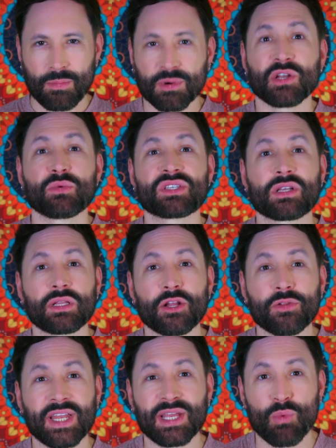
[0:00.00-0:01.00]
but it was
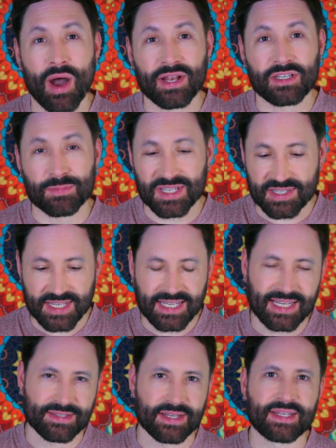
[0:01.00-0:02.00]
clear that he wanted to be seen
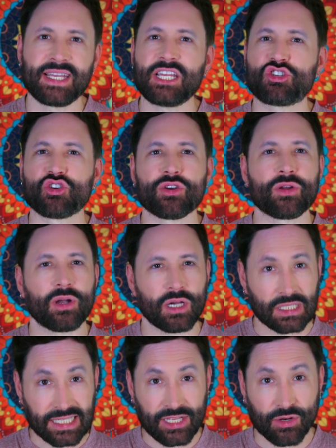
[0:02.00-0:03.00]
as a teacher, a
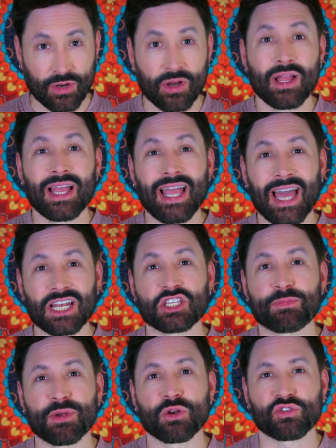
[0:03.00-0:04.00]
leader, and a
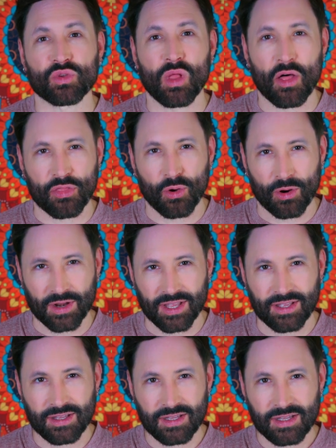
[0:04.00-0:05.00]
spiritual
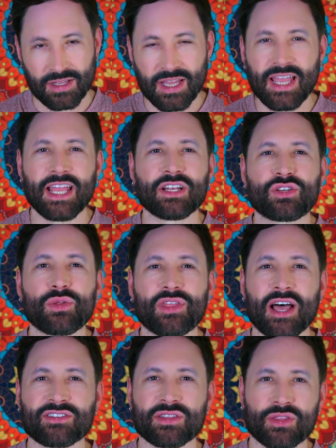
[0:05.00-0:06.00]
authority. In
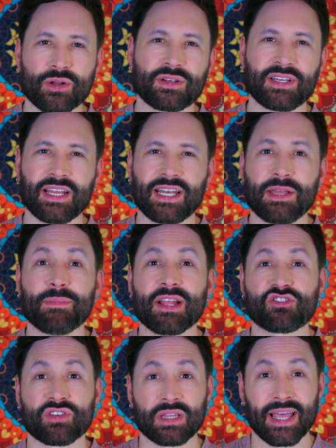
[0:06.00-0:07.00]
2013, he met
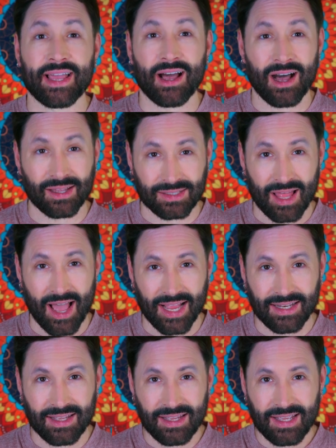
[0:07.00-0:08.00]
Shaleia
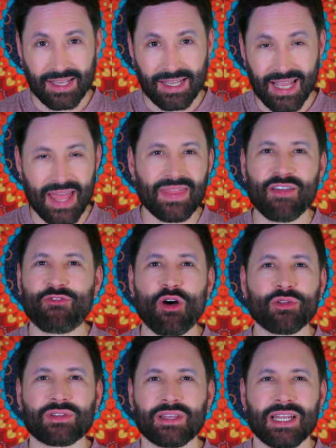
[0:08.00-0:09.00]
online, and they
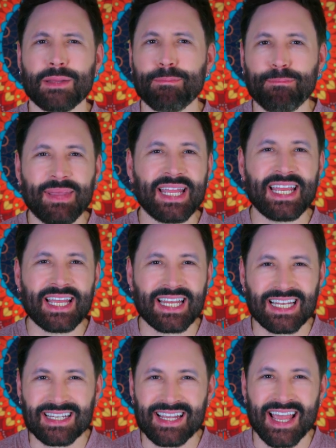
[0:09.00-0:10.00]
felt an immediate,
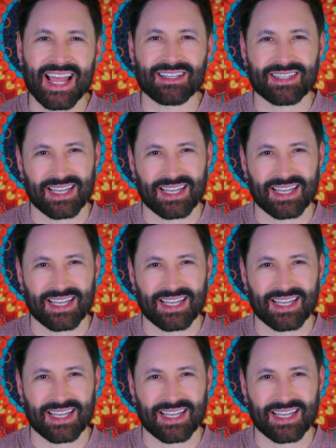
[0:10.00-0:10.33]
intense